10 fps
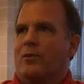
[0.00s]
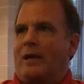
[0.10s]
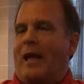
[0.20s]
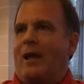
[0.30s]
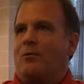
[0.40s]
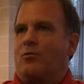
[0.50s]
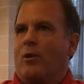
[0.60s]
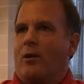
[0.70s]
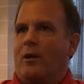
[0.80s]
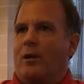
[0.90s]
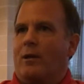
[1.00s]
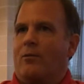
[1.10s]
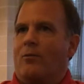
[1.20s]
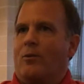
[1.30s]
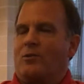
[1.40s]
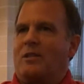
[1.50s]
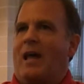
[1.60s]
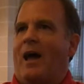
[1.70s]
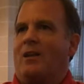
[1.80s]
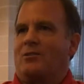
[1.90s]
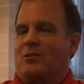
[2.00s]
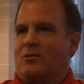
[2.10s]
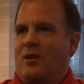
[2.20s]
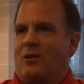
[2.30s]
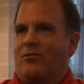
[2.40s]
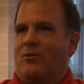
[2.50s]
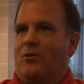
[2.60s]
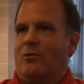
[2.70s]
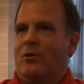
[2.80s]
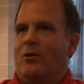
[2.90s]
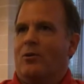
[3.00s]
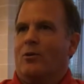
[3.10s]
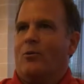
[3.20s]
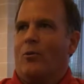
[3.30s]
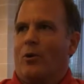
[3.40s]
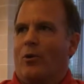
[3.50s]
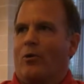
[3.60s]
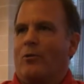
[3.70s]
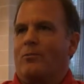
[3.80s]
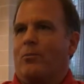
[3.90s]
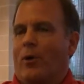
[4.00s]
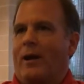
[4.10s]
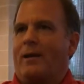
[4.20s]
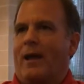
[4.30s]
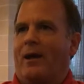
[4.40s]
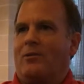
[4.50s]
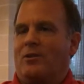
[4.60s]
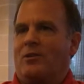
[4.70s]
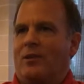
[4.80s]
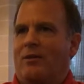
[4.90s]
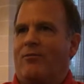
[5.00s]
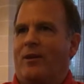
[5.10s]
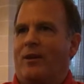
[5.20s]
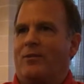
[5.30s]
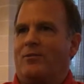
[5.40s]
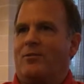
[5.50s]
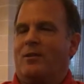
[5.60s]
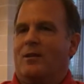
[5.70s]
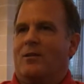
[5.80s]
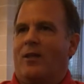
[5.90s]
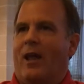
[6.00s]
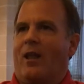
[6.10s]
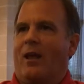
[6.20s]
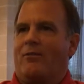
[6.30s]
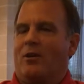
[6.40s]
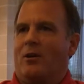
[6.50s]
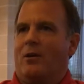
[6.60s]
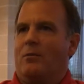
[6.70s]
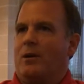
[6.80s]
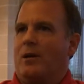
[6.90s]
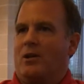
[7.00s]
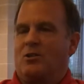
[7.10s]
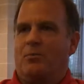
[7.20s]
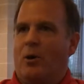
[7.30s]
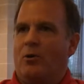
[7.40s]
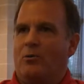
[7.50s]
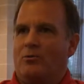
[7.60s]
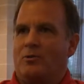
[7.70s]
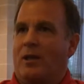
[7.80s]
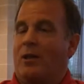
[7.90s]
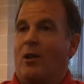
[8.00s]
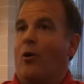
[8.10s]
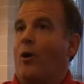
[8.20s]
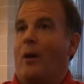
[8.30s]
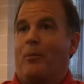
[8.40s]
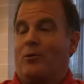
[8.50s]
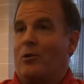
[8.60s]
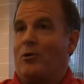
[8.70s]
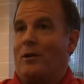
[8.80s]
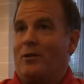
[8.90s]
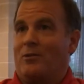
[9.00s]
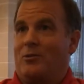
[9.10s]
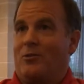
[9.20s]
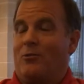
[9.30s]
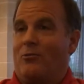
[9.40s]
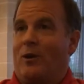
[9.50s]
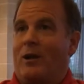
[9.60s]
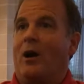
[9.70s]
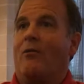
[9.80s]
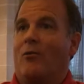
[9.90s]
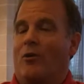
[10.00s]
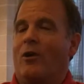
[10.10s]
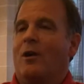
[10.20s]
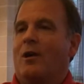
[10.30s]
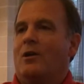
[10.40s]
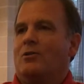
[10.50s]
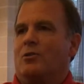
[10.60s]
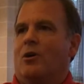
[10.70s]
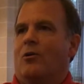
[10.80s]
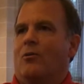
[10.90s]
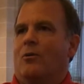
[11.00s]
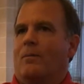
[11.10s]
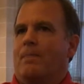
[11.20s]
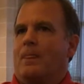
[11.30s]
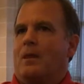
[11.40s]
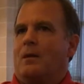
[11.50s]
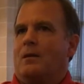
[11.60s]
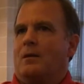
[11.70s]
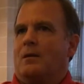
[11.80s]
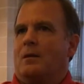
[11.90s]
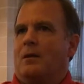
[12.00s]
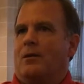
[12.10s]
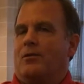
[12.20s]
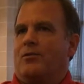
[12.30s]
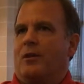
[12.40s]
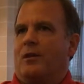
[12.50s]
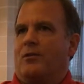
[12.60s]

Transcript: the games where he was not as successful were breakdowns in defense that left him exposed and no opportunities to recover. So his